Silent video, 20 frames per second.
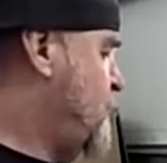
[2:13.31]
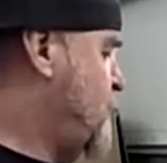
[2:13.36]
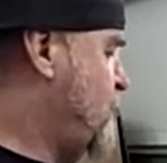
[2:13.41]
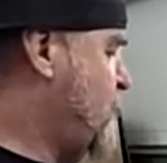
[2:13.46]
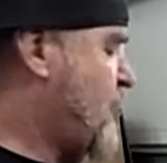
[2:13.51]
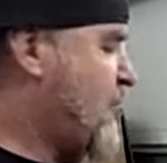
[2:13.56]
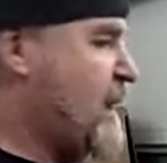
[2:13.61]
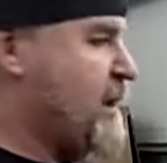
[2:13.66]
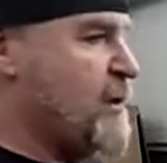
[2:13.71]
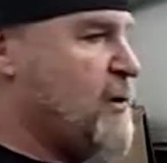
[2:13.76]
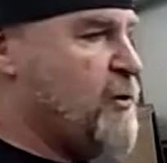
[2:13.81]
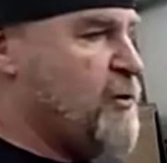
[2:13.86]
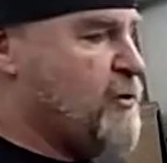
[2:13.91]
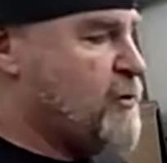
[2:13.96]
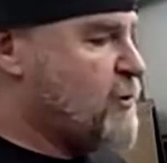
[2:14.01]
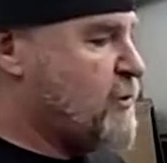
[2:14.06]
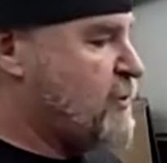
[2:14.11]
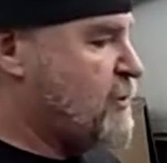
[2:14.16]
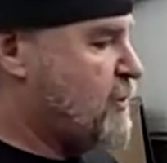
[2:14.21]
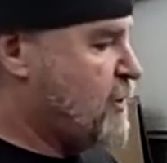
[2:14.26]
Do not
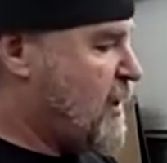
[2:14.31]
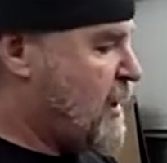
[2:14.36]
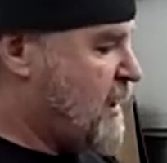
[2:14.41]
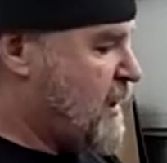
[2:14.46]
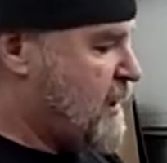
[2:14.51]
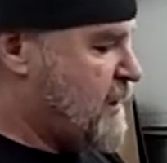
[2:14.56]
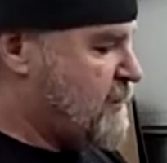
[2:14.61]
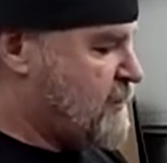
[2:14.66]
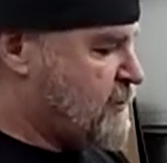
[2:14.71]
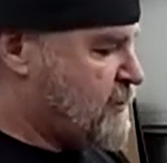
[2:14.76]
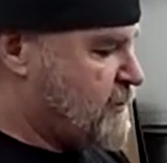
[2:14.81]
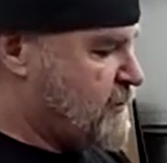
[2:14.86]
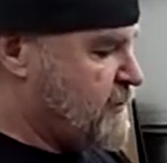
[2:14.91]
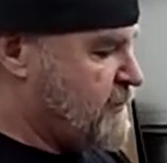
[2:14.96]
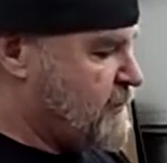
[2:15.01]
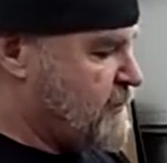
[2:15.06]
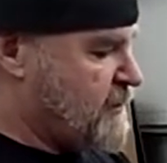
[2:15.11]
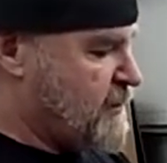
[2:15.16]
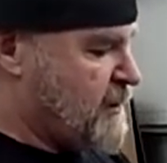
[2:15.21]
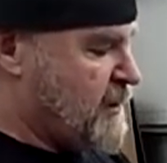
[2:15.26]
use a
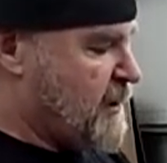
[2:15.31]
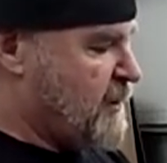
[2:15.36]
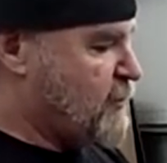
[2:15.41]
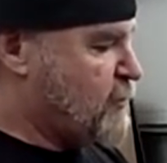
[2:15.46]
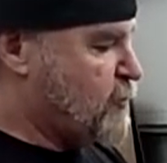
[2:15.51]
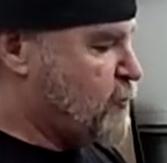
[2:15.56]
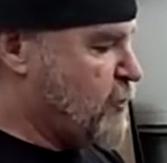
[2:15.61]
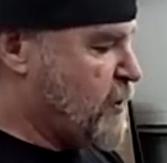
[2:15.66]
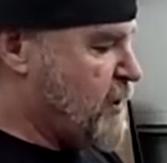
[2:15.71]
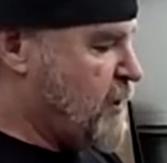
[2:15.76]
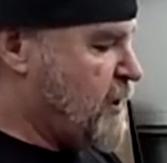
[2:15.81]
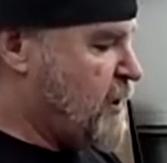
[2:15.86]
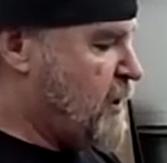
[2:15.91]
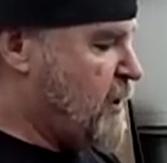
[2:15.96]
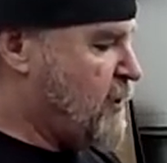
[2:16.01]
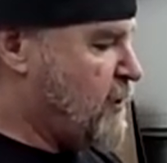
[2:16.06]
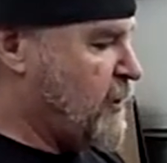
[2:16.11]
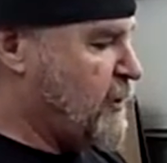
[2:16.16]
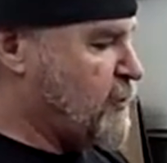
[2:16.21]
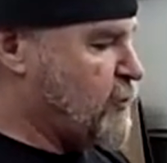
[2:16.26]
drill
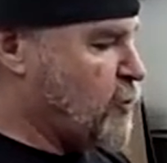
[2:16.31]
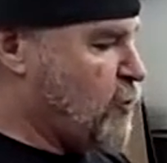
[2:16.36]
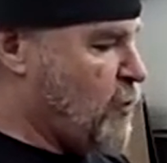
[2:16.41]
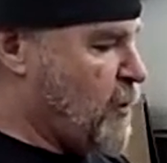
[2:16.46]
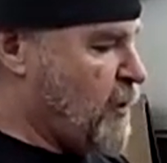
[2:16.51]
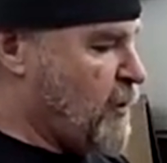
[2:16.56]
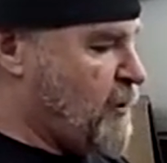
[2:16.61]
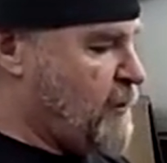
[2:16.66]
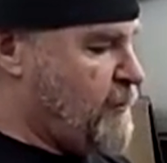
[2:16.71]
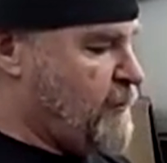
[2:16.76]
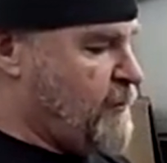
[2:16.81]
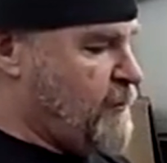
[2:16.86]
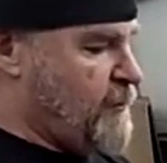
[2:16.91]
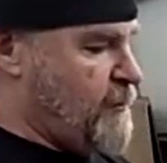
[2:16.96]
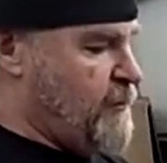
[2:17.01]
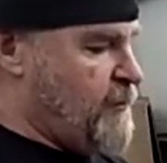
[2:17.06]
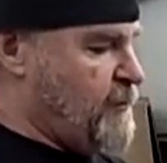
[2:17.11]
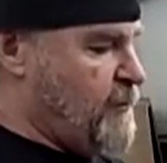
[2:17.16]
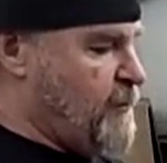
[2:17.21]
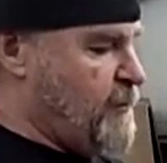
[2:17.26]
or a torque
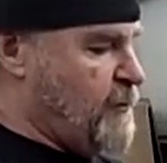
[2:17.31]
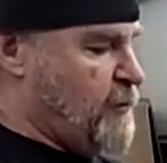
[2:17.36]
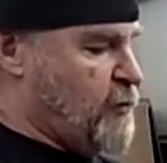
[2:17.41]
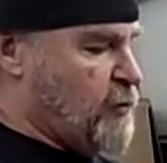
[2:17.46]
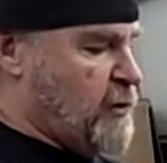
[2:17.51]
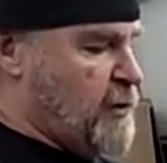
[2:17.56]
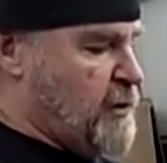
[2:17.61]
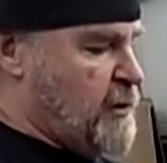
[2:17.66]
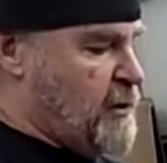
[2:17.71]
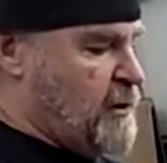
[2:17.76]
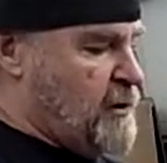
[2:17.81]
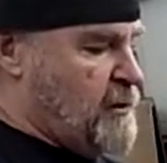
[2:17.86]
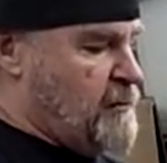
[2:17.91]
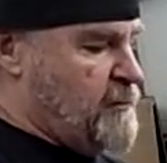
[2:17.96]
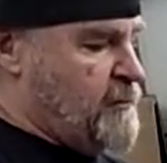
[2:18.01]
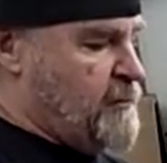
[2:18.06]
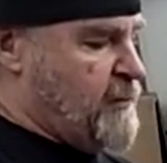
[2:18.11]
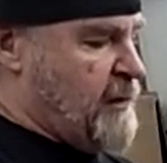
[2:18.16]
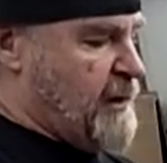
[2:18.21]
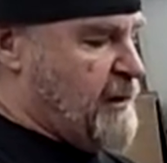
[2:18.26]
drill
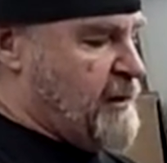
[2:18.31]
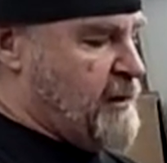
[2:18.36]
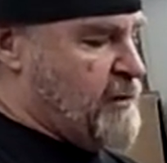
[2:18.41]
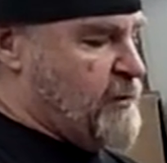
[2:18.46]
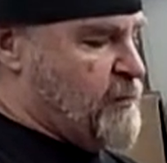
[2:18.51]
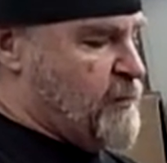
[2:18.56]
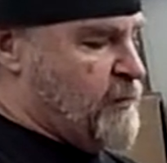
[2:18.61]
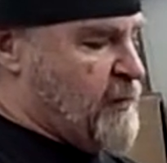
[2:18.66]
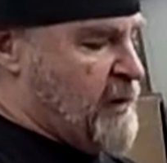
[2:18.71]
at this